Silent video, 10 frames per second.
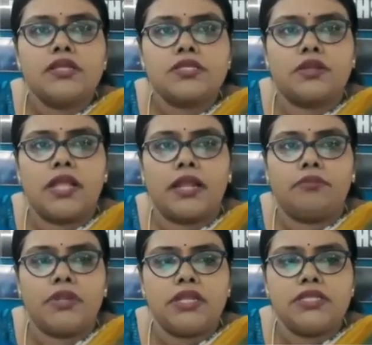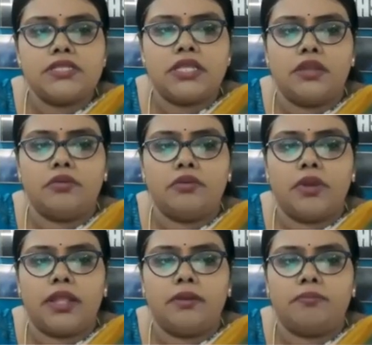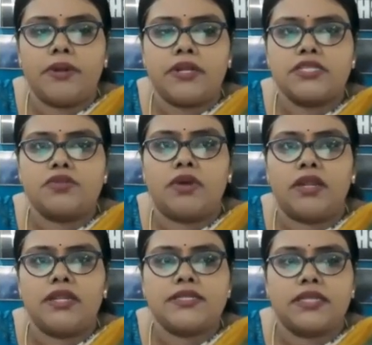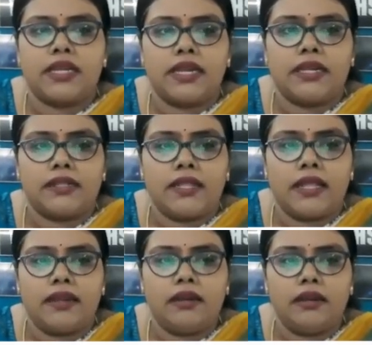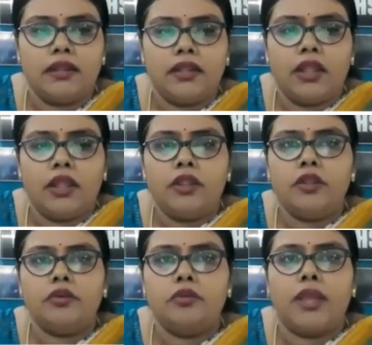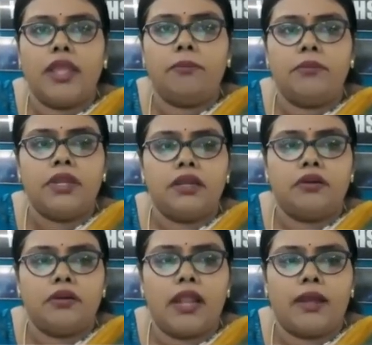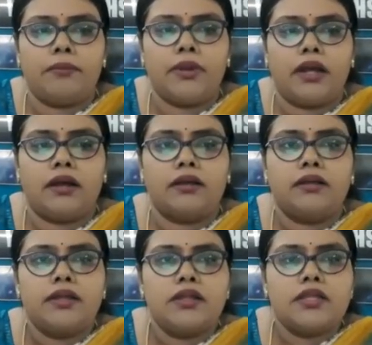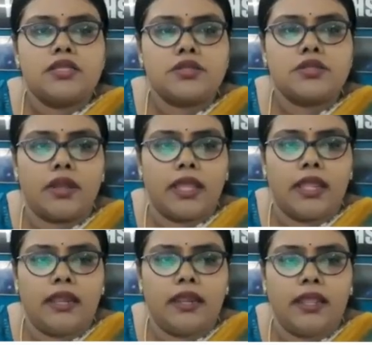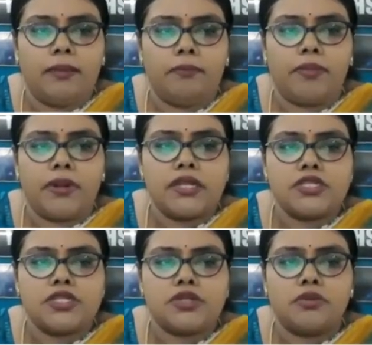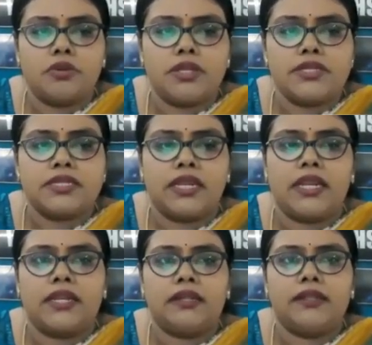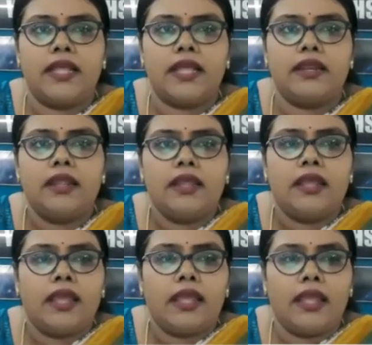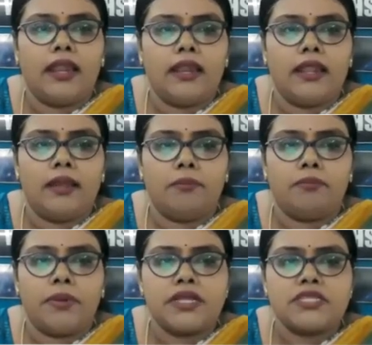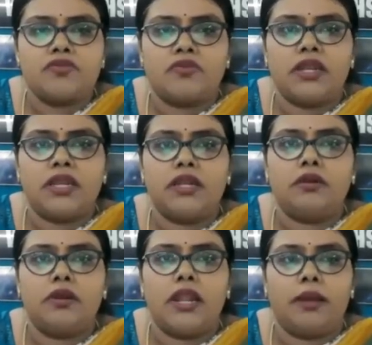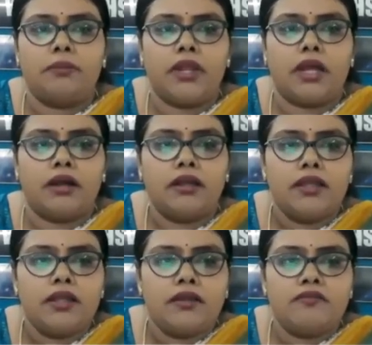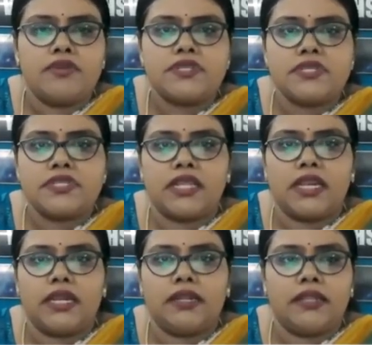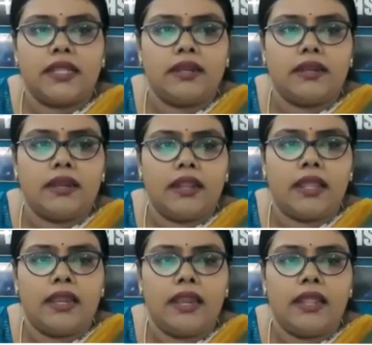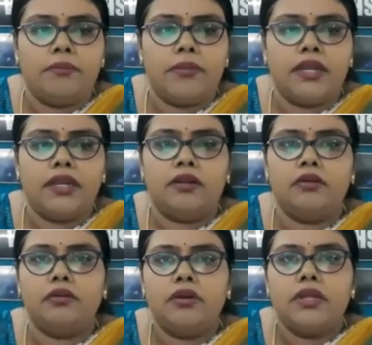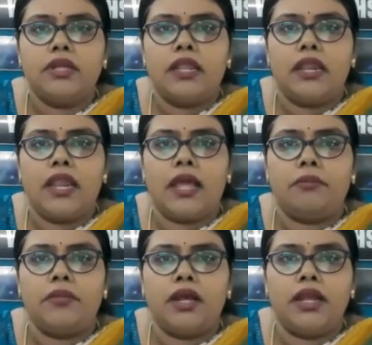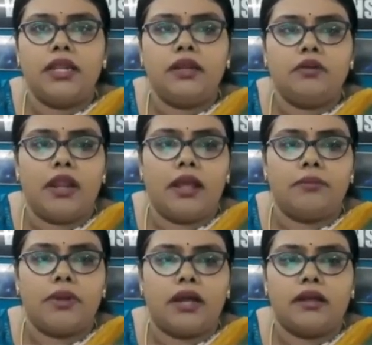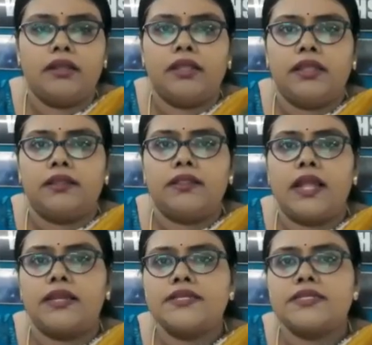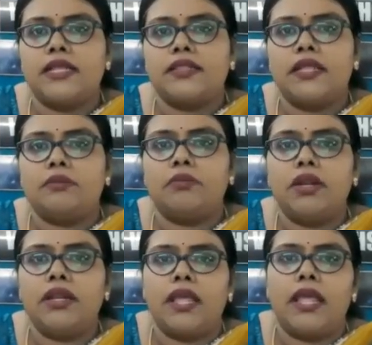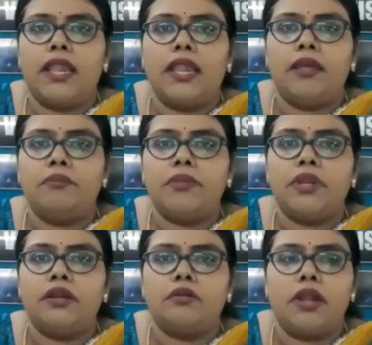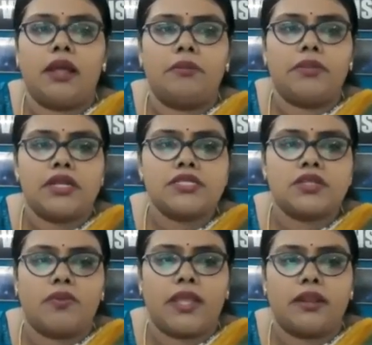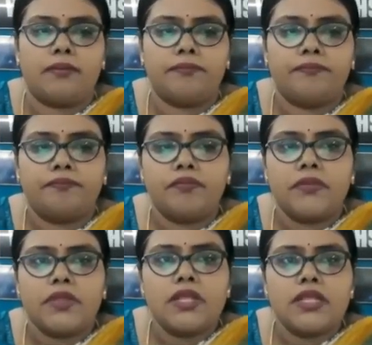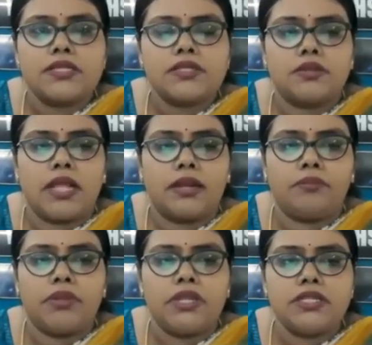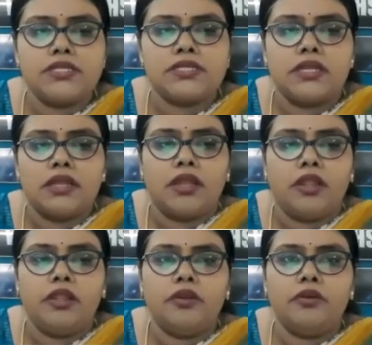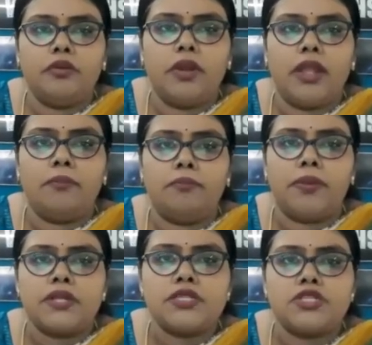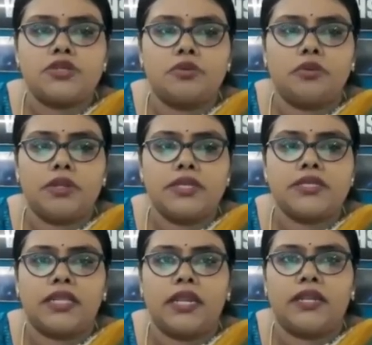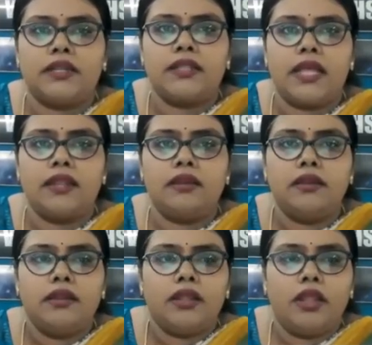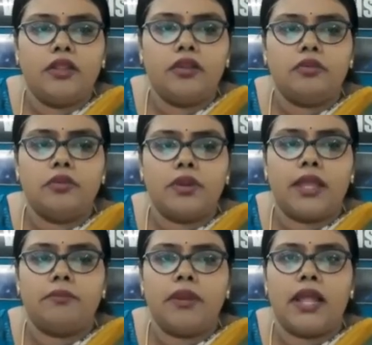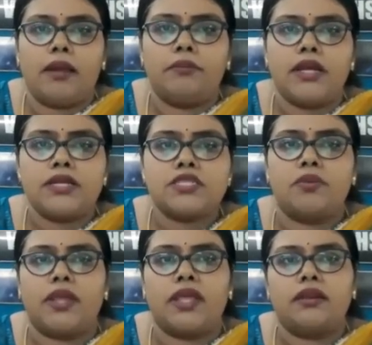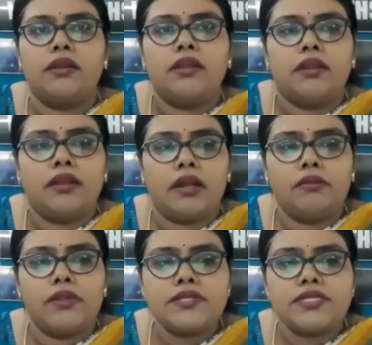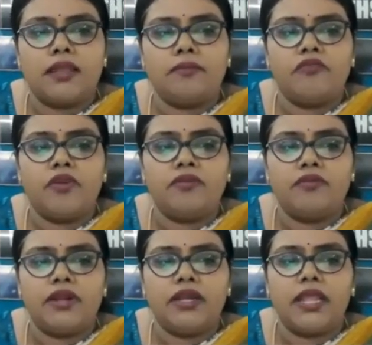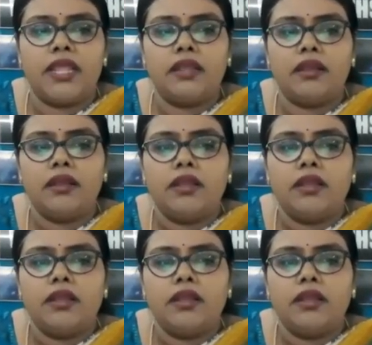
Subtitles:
So that means un plus 1 is greater than um into lambda. So Lm plus 2 is greater than Lm plus 1 into lambda, which is greater than Lm into lambda. That is nothing but Lm into lambda square. So that means um plus 2 is greater than lambda square. Now the same way we will take